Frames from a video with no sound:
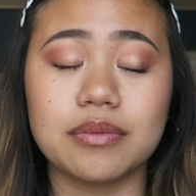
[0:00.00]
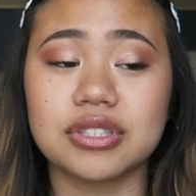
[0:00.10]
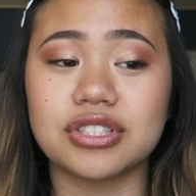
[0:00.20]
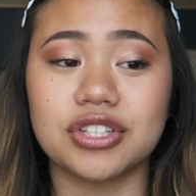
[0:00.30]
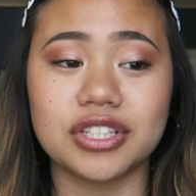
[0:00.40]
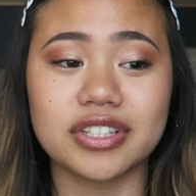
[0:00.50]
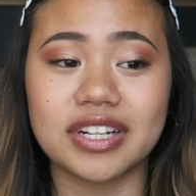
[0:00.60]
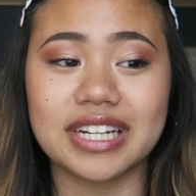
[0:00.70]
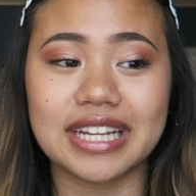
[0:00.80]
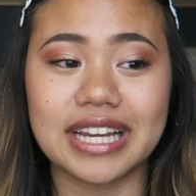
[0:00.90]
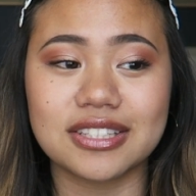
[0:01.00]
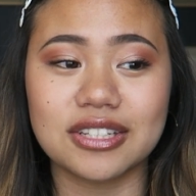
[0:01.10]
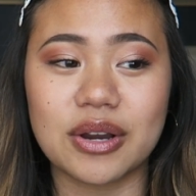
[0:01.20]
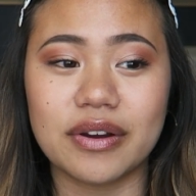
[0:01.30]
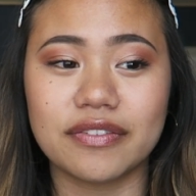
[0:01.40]
I was just starting to get to
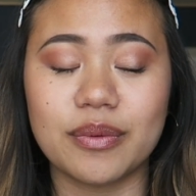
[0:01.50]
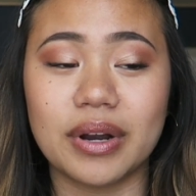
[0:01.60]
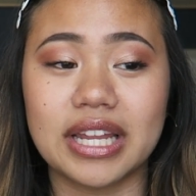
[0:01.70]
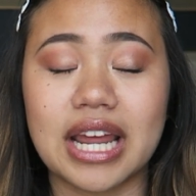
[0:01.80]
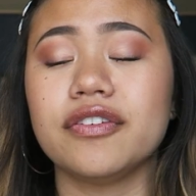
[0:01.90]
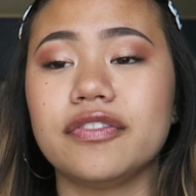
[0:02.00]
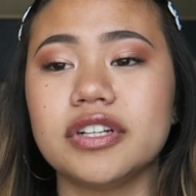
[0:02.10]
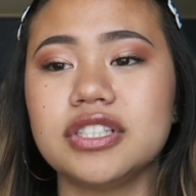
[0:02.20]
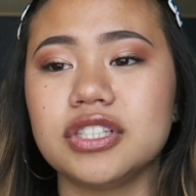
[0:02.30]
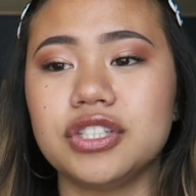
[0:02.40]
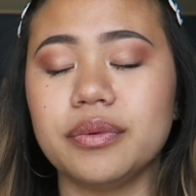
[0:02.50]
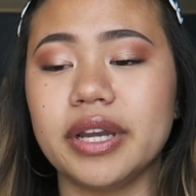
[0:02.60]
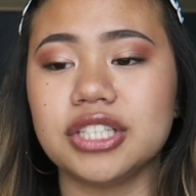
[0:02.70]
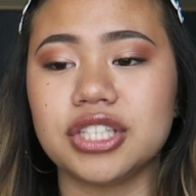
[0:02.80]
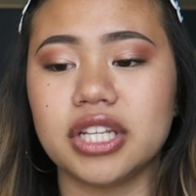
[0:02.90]
know everyone. The first
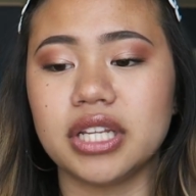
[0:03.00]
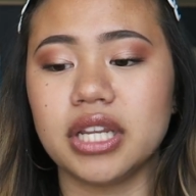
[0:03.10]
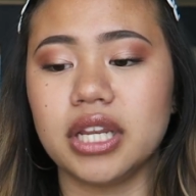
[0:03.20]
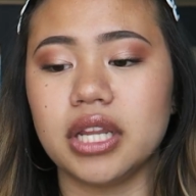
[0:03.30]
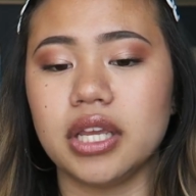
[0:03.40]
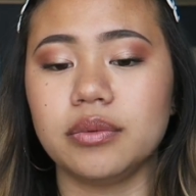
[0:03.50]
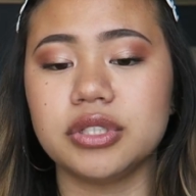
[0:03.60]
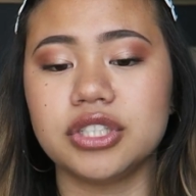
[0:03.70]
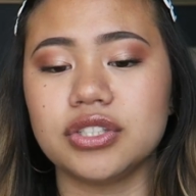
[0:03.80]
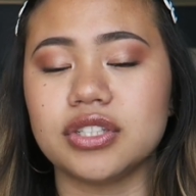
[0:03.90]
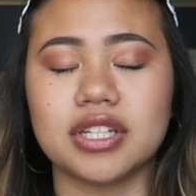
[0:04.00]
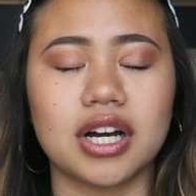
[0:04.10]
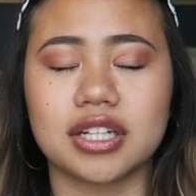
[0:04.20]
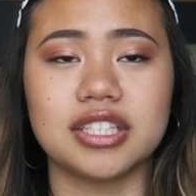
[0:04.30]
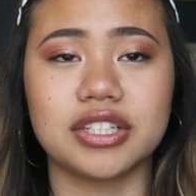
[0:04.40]
situation, it was just a
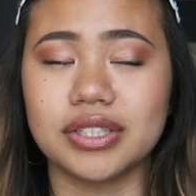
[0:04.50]
toxic